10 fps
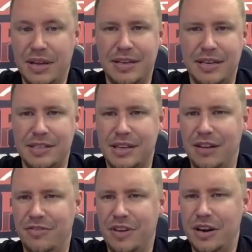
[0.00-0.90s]
He's
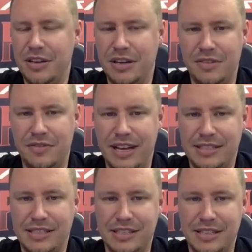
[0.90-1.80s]
got very good advanced
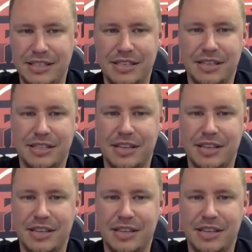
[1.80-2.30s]
statistics.